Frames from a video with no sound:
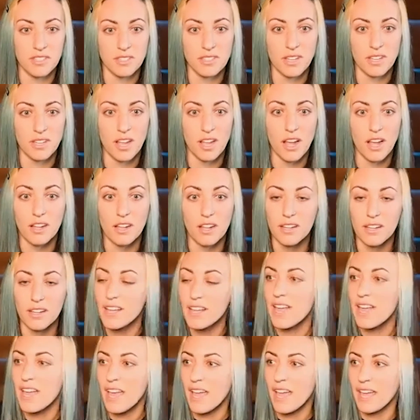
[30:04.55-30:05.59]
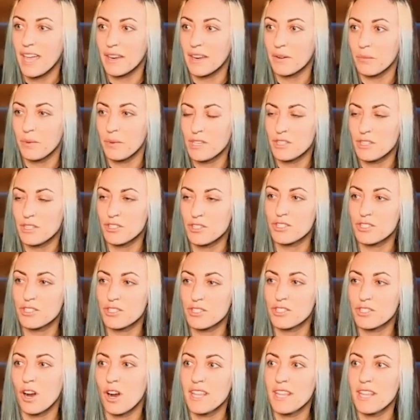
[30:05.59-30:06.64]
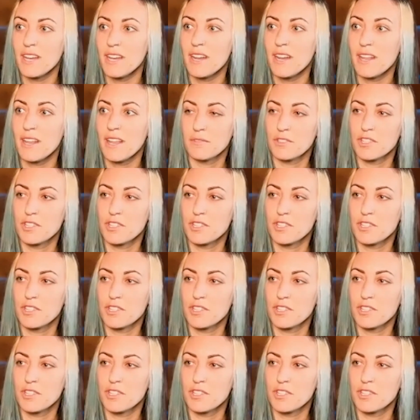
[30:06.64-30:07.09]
to the song. And we started